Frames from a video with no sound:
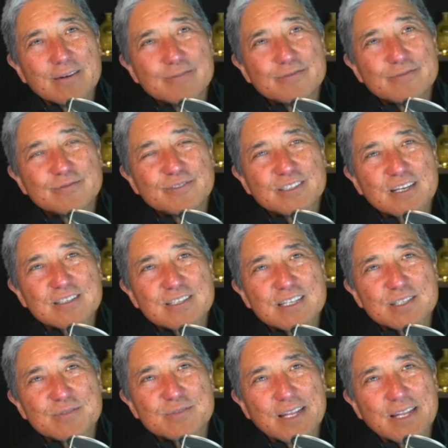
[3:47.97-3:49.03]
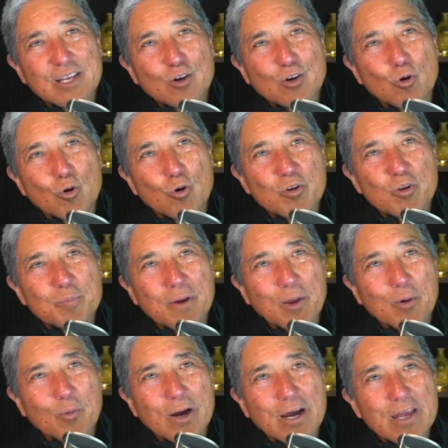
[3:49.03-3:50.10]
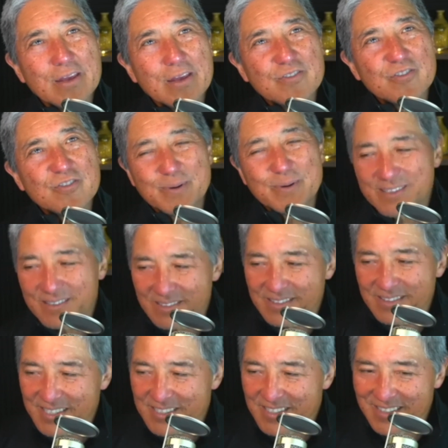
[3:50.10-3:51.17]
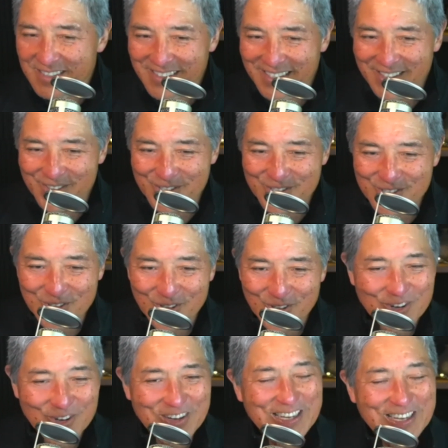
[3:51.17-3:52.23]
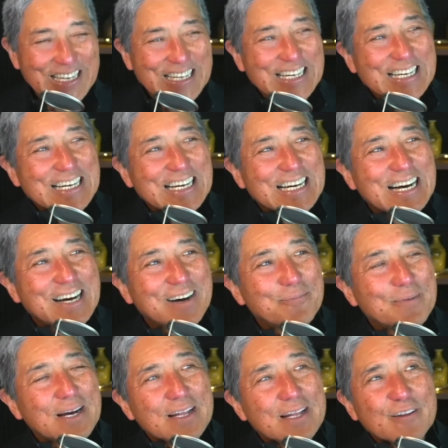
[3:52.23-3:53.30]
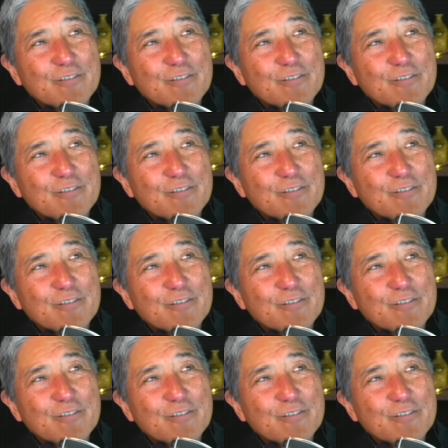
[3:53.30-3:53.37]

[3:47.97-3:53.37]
successfully courted my wife, but that's another story. The